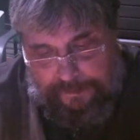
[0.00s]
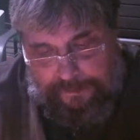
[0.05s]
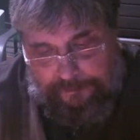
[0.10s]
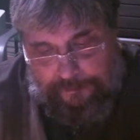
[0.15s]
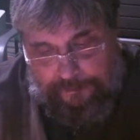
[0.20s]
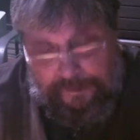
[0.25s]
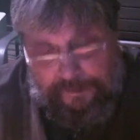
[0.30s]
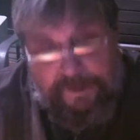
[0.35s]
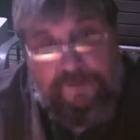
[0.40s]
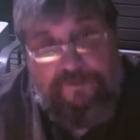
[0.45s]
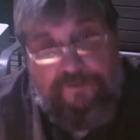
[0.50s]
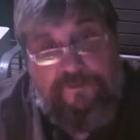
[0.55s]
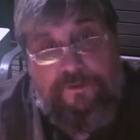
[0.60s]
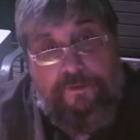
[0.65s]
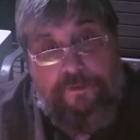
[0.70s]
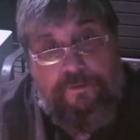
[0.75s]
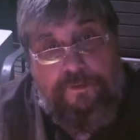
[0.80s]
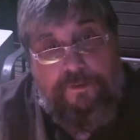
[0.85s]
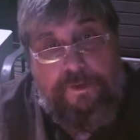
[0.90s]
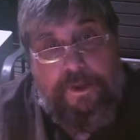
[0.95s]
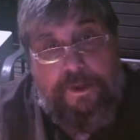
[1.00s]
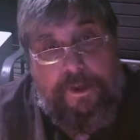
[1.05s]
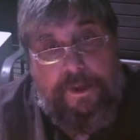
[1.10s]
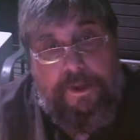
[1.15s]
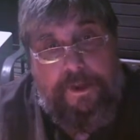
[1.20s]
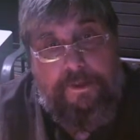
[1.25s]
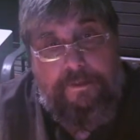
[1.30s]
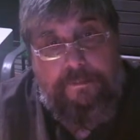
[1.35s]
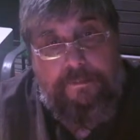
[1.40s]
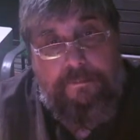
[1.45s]
Please don't
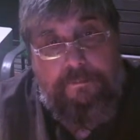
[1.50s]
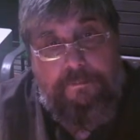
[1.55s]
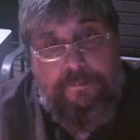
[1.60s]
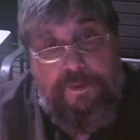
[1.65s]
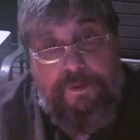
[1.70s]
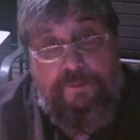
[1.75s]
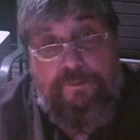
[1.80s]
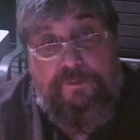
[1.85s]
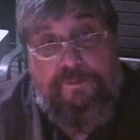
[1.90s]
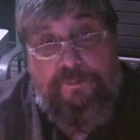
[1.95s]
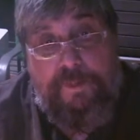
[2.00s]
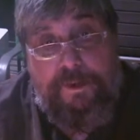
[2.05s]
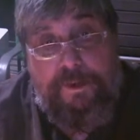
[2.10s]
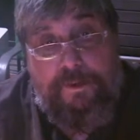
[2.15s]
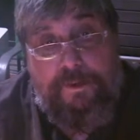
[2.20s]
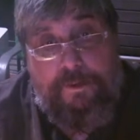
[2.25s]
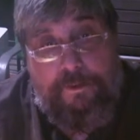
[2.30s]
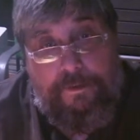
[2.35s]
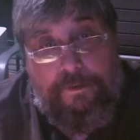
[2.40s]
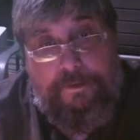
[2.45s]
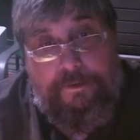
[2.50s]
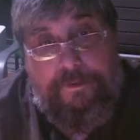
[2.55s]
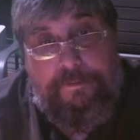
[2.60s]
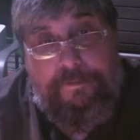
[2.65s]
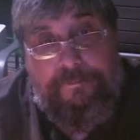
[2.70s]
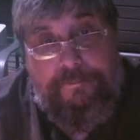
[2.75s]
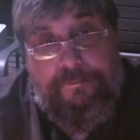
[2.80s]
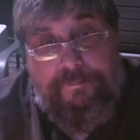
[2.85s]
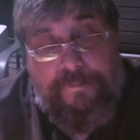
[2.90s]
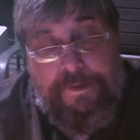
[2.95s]
die. Be with me longer.
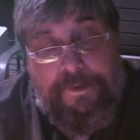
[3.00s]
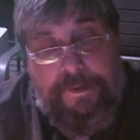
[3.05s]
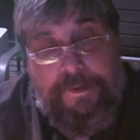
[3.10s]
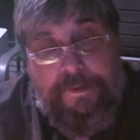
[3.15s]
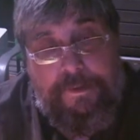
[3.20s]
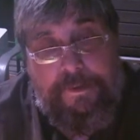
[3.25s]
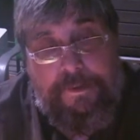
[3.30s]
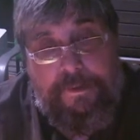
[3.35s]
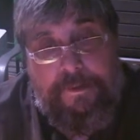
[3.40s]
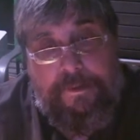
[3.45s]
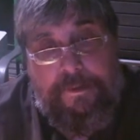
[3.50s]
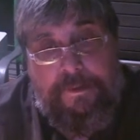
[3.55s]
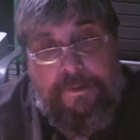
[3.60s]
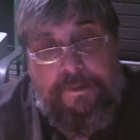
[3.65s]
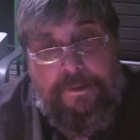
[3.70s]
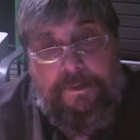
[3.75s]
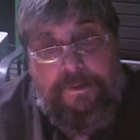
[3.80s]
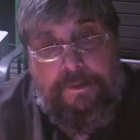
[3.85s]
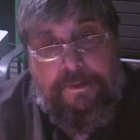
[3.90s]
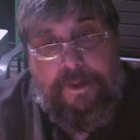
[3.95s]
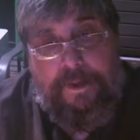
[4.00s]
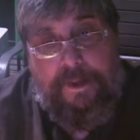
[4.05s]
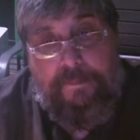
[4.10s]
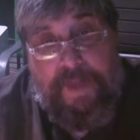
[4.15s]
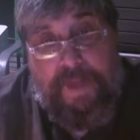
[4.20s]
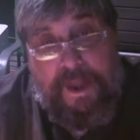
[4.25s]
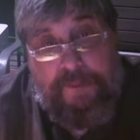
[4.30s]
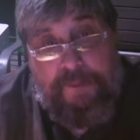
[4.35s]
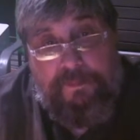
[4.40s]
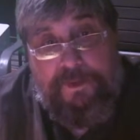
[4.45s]
I'm
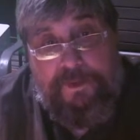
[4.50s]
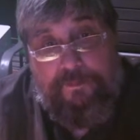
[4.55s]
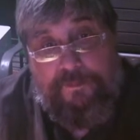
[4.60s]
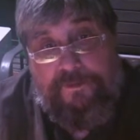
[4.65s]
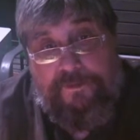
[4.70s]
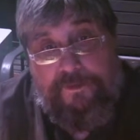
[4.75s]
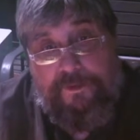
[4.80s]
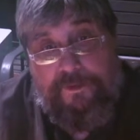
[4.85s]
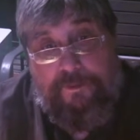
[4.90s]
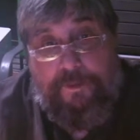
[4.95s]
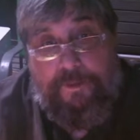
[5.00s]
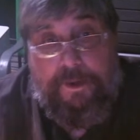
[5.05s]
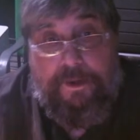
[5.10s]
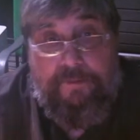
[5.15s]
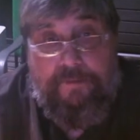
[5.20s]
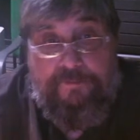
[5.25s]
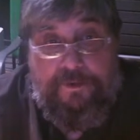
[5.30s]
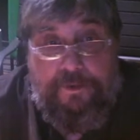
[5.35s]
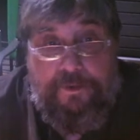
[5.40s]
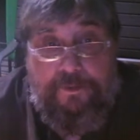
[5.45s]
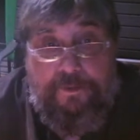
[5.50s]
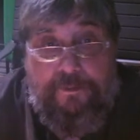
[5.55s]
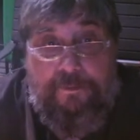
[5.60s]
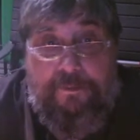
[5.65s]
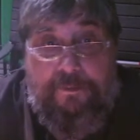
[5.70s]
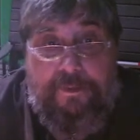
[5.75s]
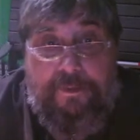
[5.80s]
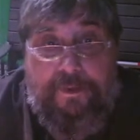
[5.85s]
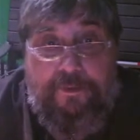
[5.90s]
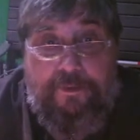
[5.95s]
happy with you. I love you.
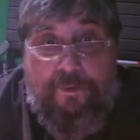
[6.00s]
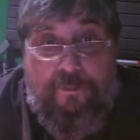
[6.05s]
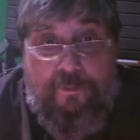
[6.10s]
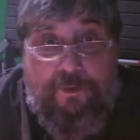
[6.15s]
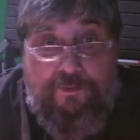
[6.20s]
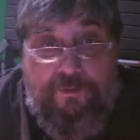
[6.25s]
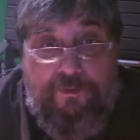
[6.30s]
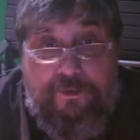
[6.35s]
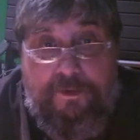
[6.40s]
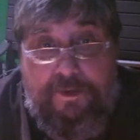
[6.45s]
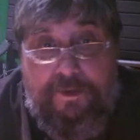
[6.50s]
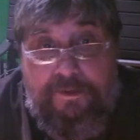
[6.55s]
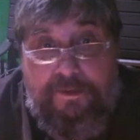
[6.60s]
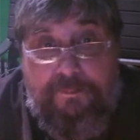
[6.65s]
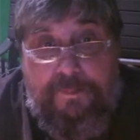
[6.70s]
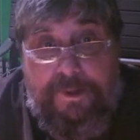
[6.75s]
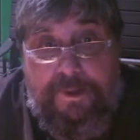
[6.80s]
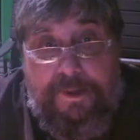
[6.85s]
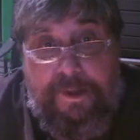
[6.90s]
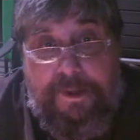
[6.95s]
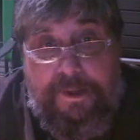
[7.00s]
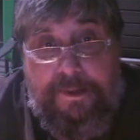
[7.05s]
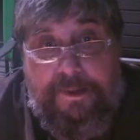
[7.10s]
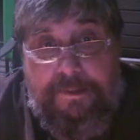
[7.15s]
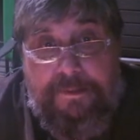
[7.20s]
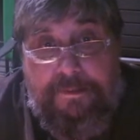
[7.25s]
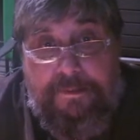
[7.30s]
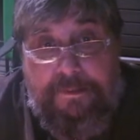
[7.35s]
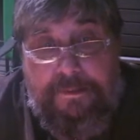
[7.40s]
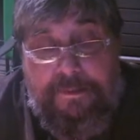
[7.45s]
I don't want you to leave me yet.
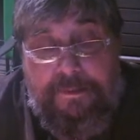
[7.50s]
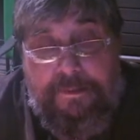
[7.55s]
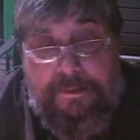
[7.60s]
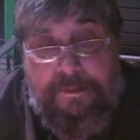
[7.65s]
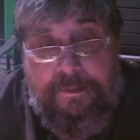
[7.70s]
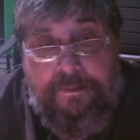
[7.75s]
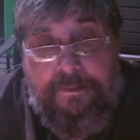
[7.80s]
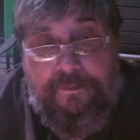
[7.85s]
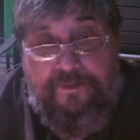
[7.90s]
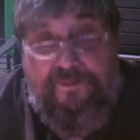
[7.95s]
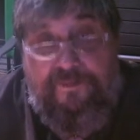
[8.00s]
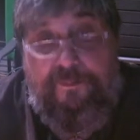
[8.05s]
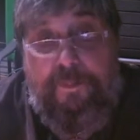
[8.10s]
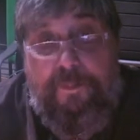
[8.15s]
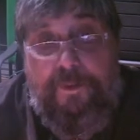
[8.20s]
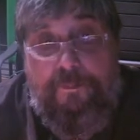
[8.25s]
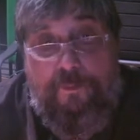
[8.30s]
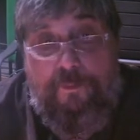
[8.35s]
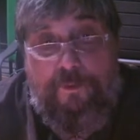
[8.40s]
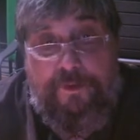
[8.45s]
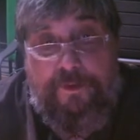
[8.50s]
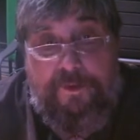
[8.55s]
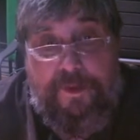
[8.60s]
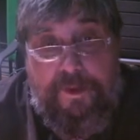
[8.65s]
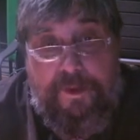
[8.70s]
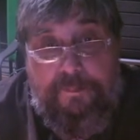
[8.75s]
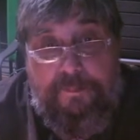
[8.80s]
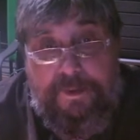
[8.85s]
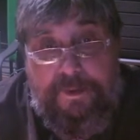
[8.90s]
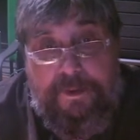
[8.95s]
Let's spend more
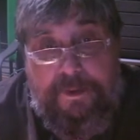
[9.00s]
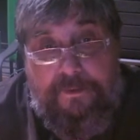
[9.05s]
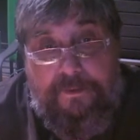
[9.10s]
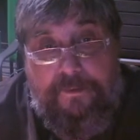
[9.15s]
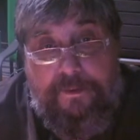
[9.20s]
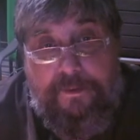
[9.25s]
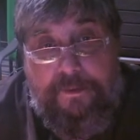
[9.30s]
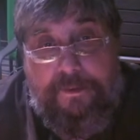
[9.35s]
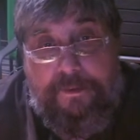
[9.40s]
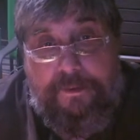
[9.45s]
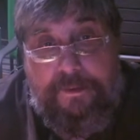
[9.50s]
time together.